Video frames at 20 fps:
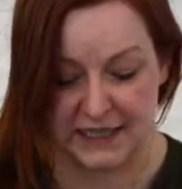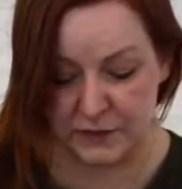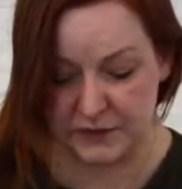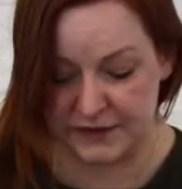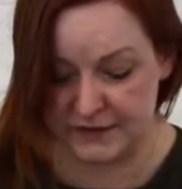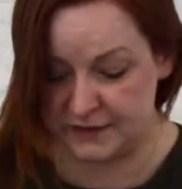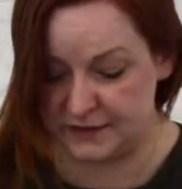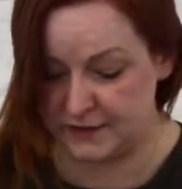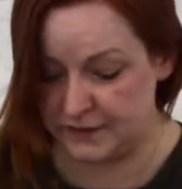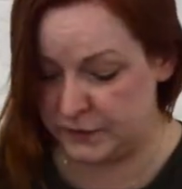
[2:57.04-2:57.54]

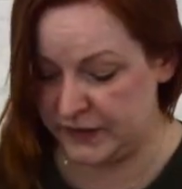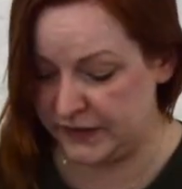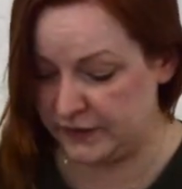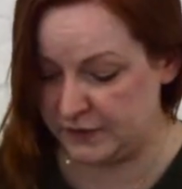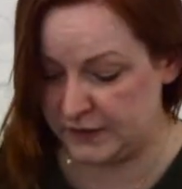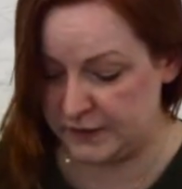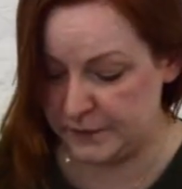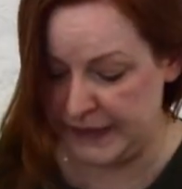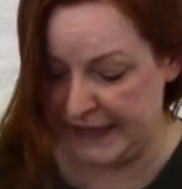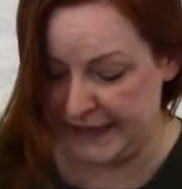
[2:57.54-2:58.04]
we're
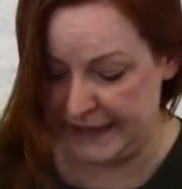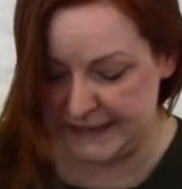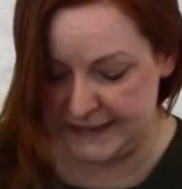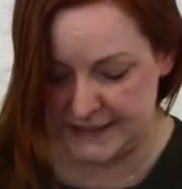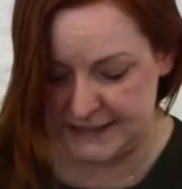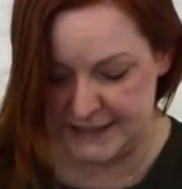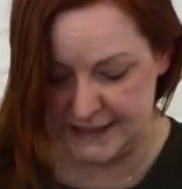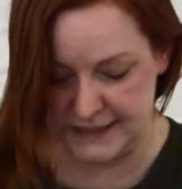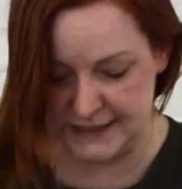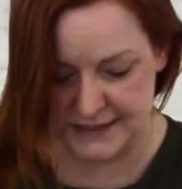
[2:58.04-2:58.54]
going to
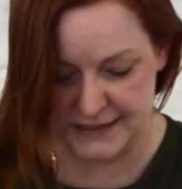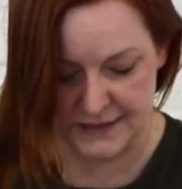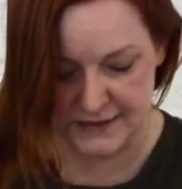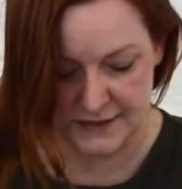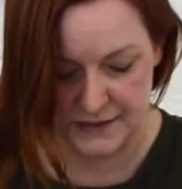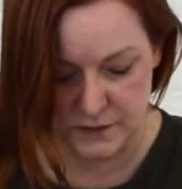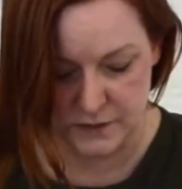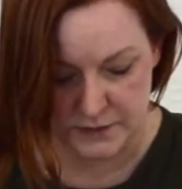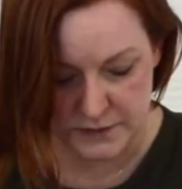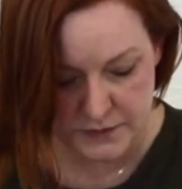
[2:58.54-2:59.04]
paint it.
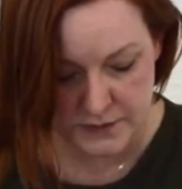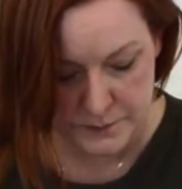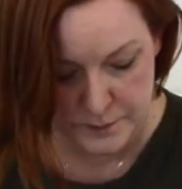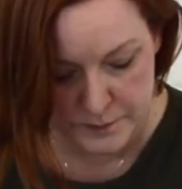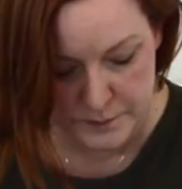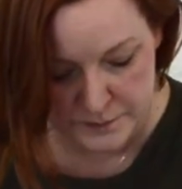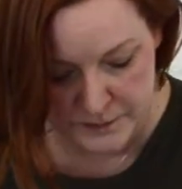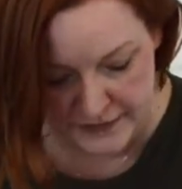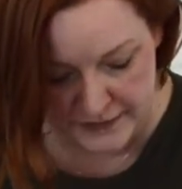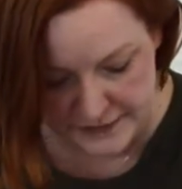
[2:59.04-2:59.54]
So I'm going
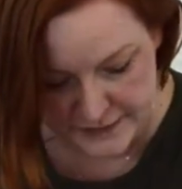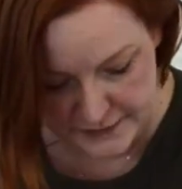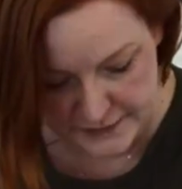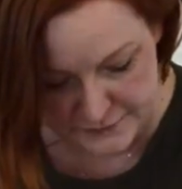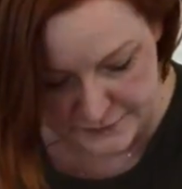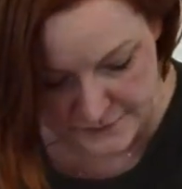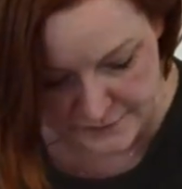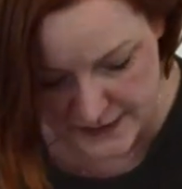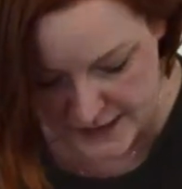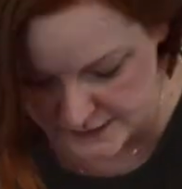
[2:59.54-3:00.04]
to lay it
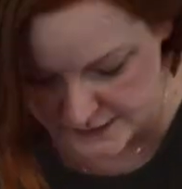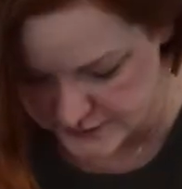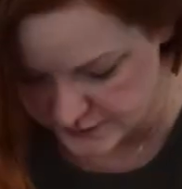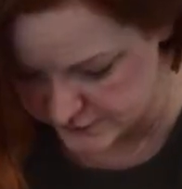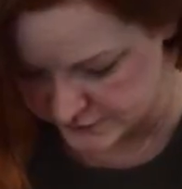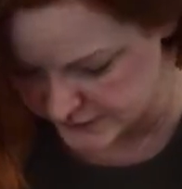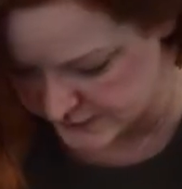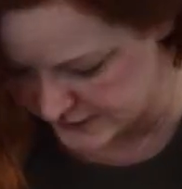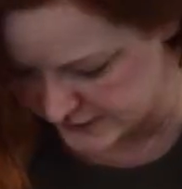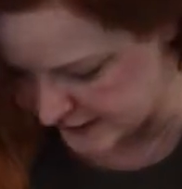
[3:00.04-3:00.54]
flat on
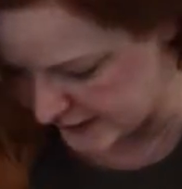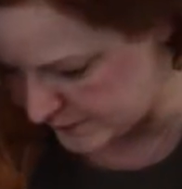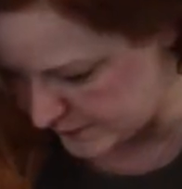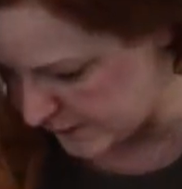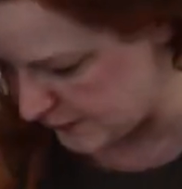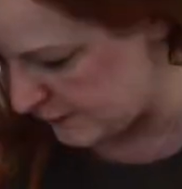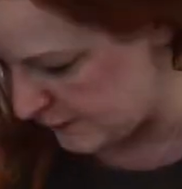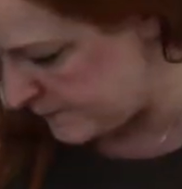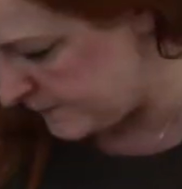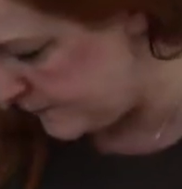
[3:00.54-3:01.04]
the table